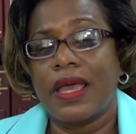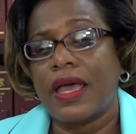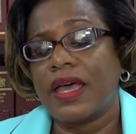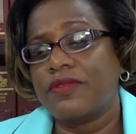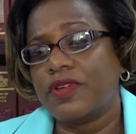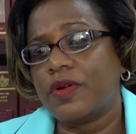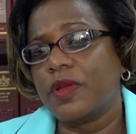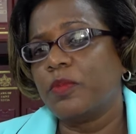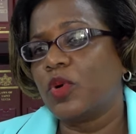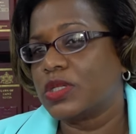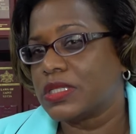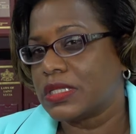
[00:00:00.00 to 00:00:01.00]
And very
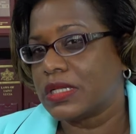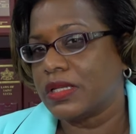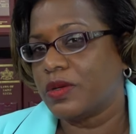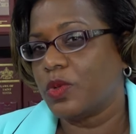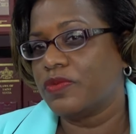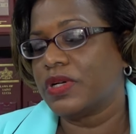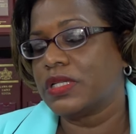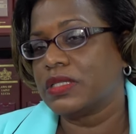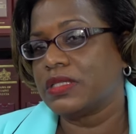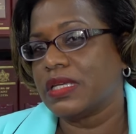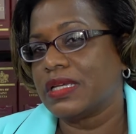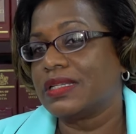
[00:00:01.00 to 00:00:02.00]
importantly, we've
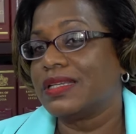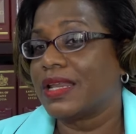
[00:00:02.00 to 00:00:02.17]
undertaken